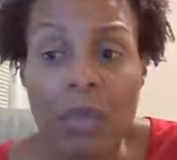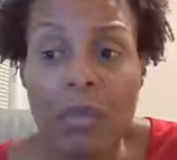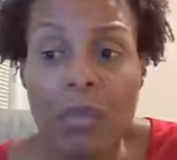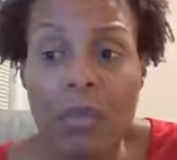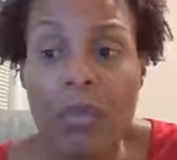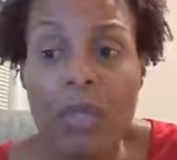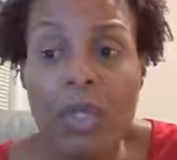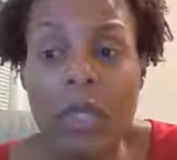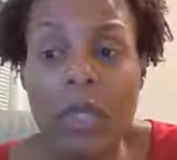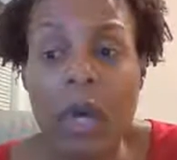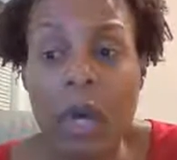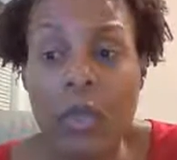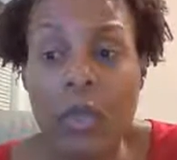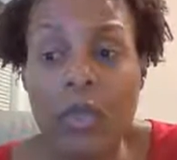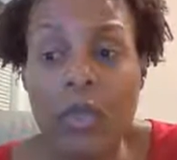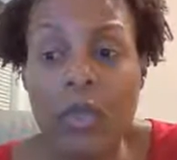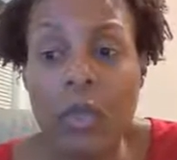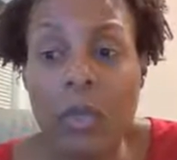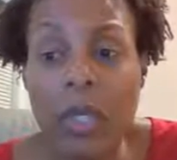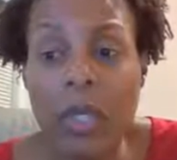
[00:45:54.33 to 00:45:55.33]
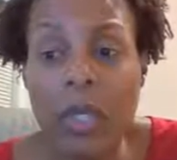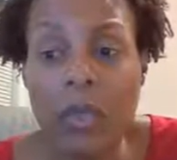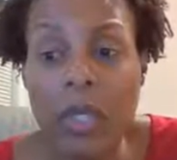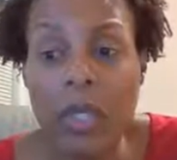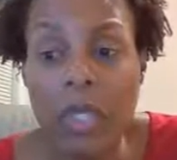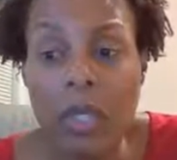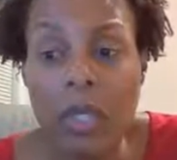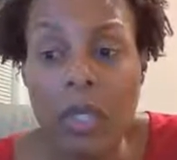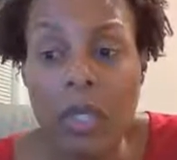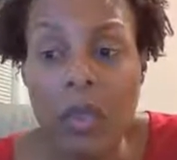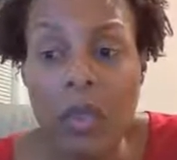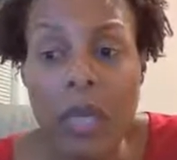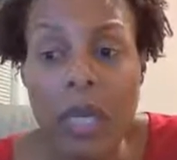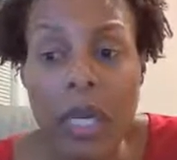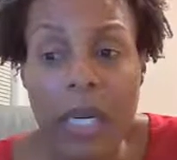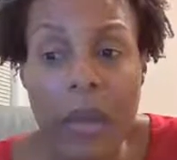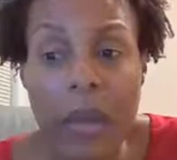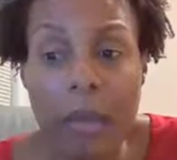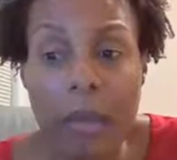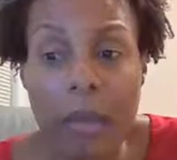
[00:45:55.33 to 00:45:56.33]
go do what you need to do and
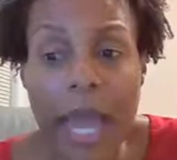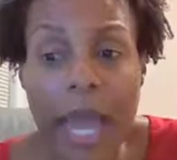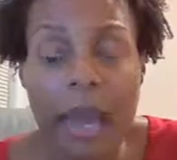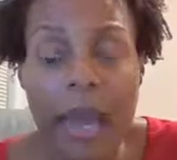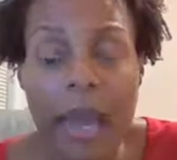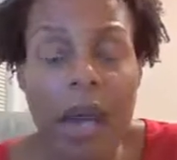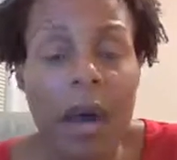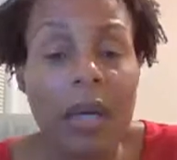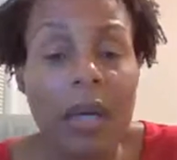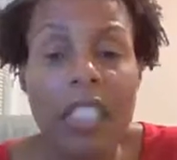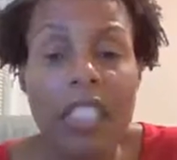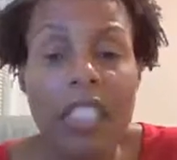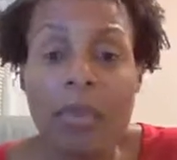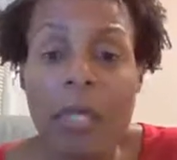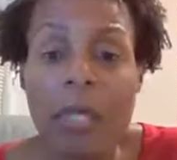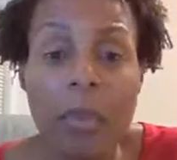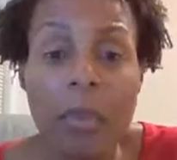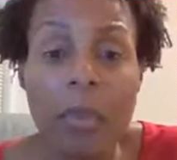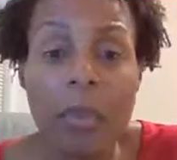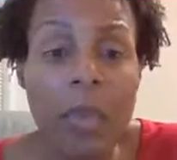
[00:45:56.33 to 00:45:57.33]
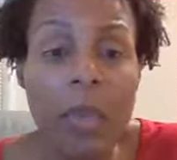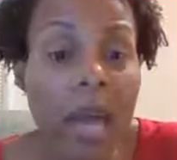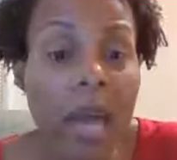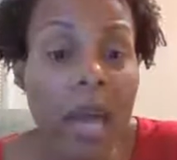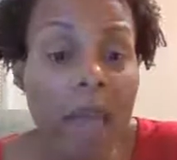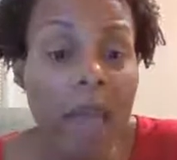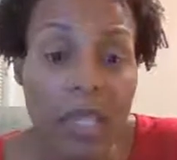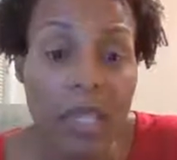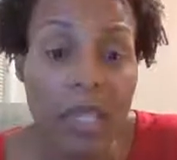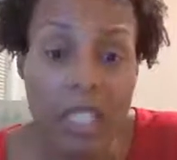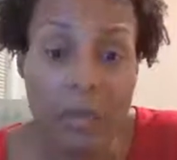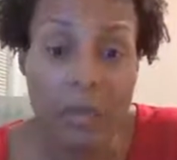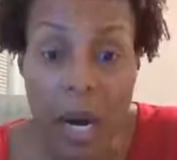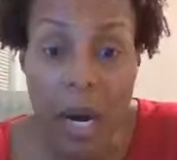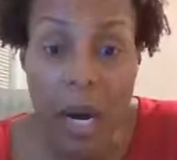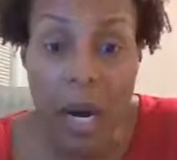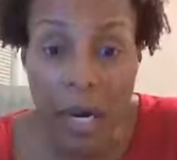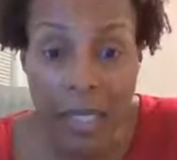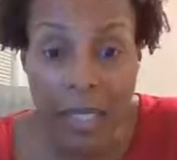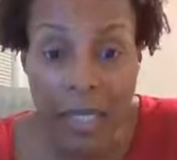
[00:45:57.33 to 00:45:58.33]
come back. All these people having these
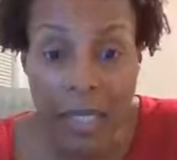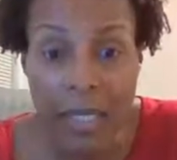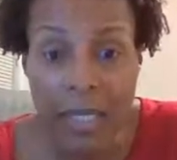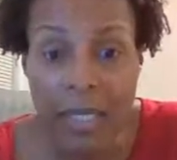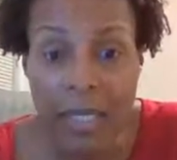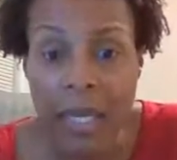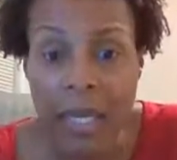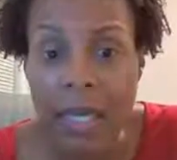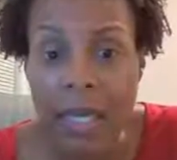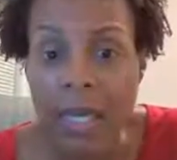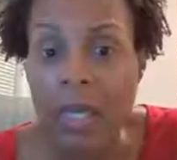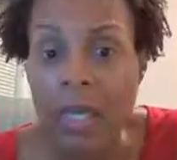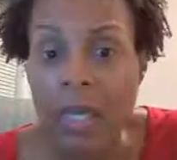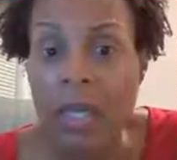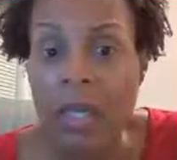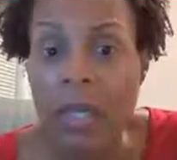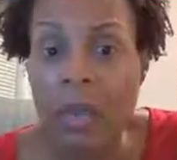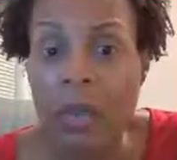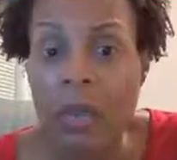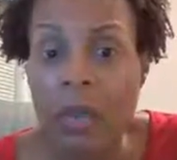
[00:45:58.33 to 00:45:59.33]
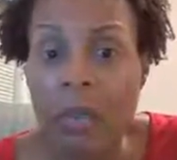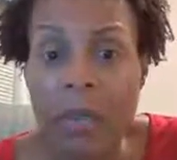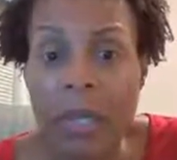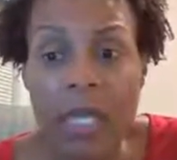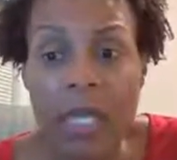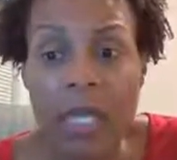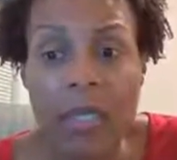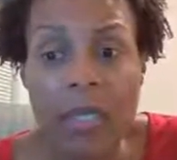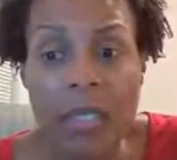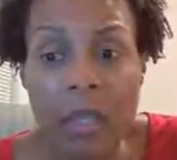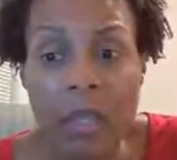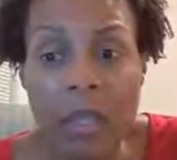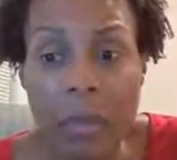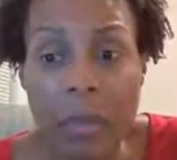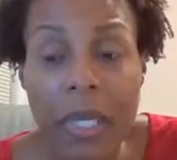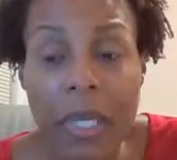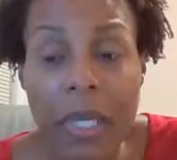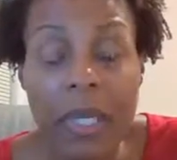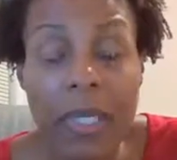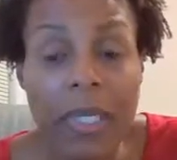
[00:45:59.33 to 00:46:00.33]
parties, being
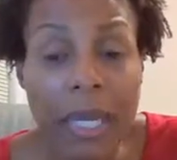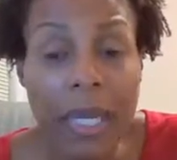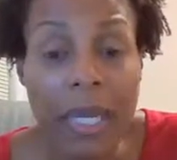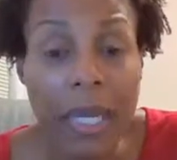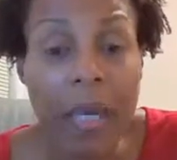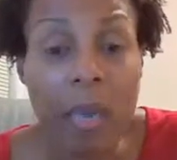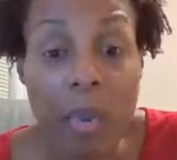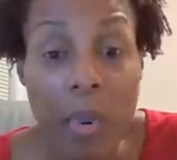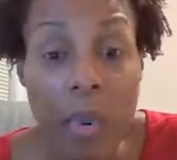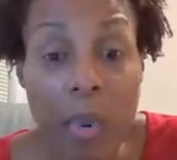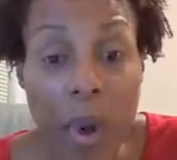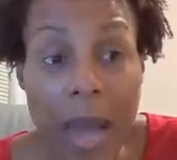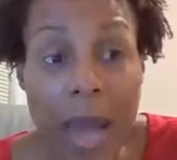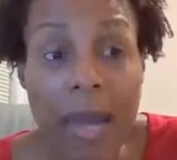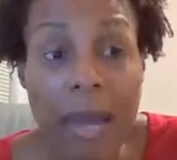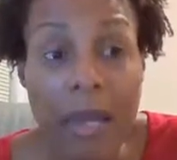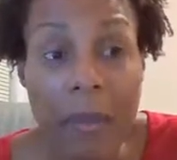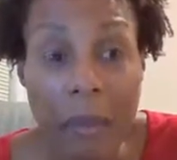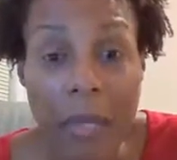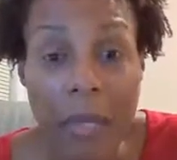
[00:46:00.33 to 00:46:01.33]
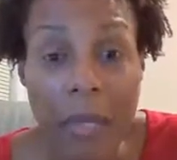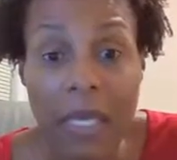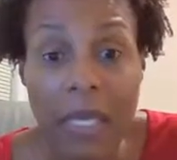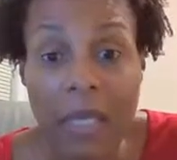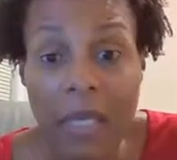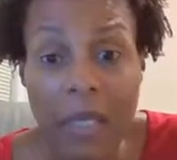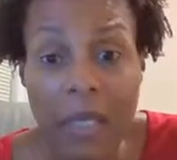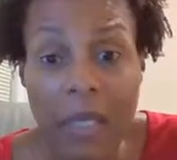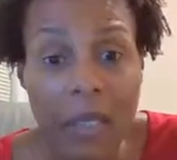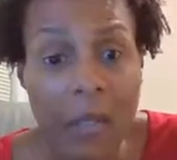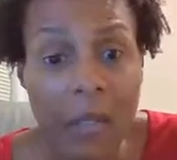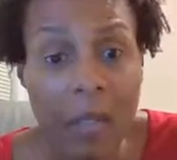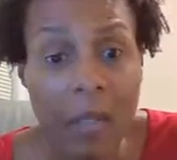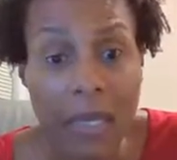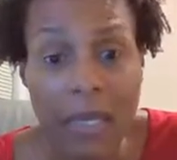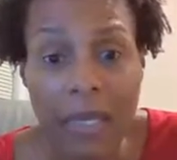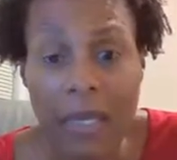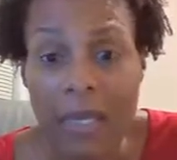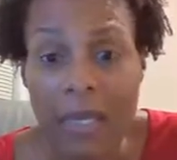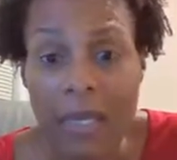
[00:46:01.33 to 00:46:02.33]
disobedient, taking pride in being
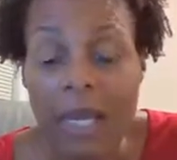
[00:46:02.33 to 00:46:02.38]
disobedient.